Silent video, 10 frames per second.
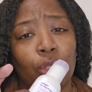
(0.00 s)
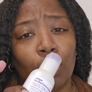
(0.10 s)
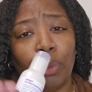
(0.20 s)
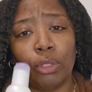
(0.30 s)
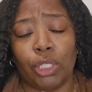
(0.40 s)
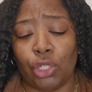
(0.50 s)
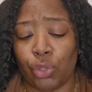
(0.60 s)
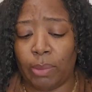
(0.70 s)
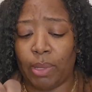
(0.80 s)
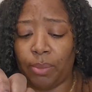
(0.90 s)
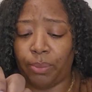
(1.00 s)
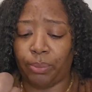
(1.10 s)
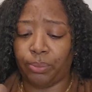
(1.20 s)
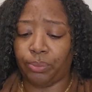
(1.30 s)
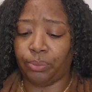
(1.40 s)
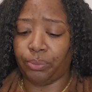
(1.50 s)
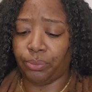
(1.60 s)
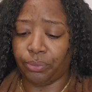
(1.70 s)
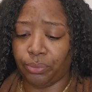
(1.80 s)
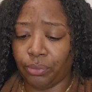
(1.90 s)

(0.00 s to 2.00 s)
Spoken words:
next we're going to do a protein treatment.